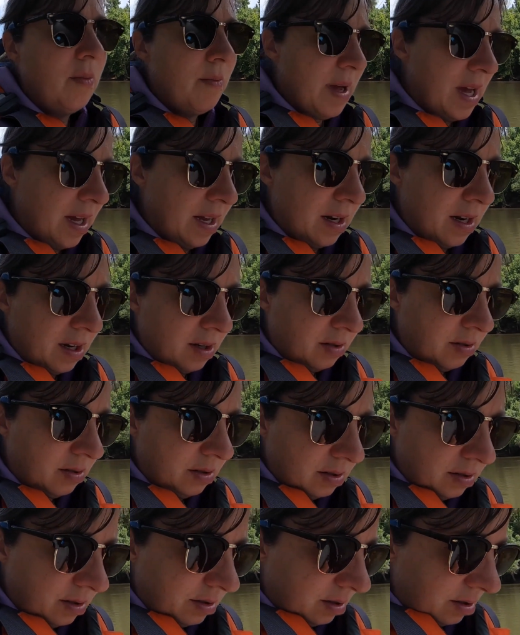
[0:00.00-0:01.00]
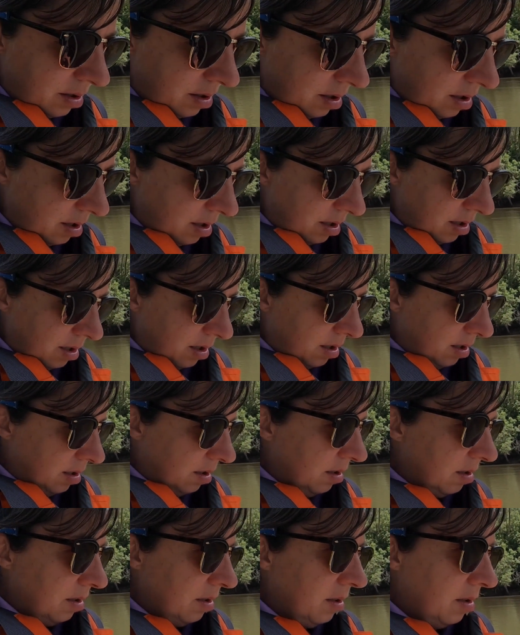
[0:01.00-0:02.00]
mat out and
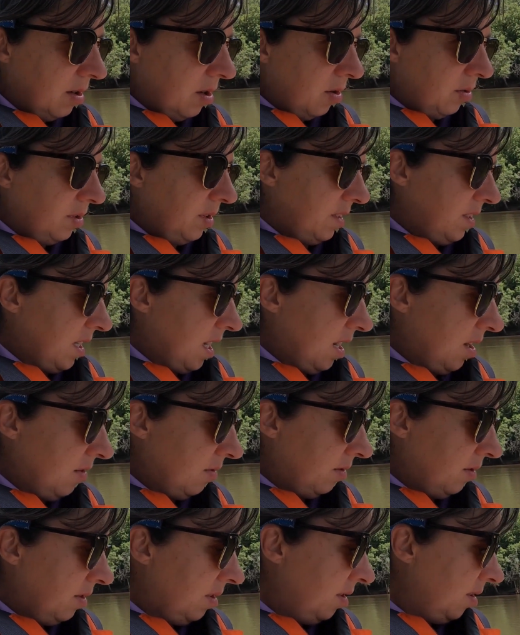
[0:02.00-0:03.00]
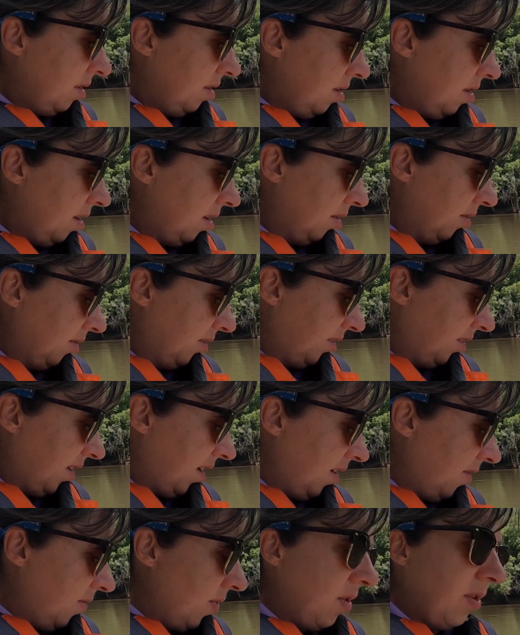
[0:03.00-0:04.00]
hose it down. It'll
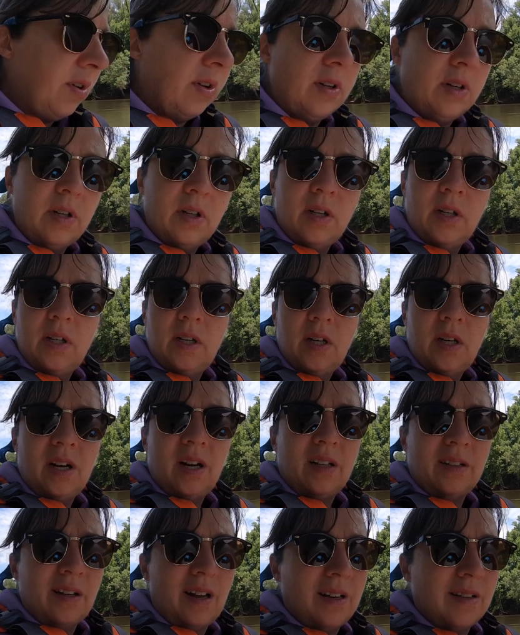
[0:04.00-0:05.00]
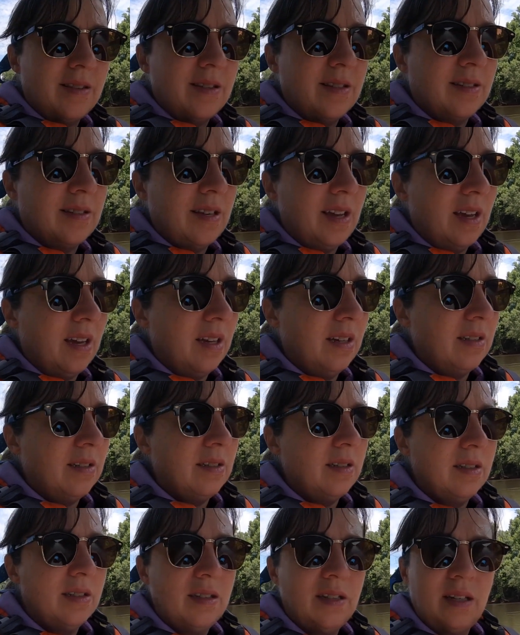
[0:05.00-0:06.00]
save on a lot of the sand
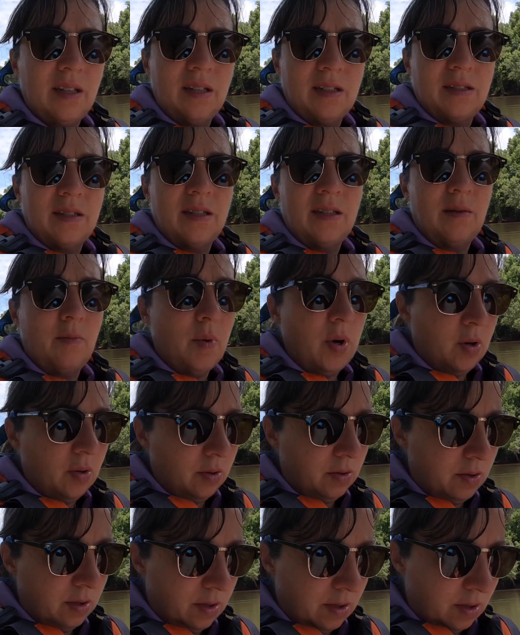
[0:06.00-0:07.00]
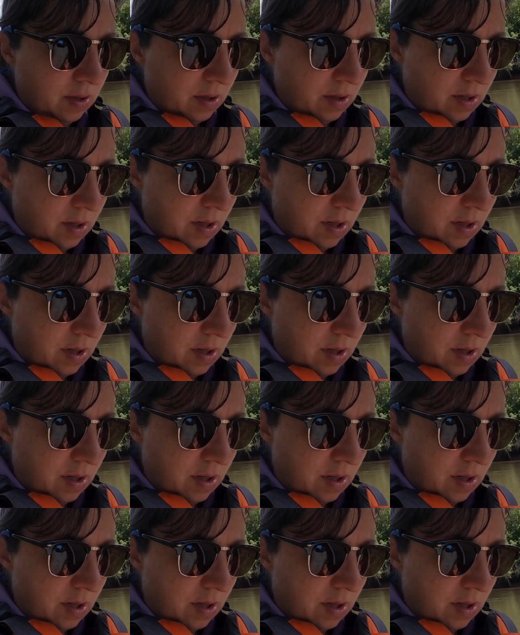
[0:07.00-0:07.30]
that gets in the boat, and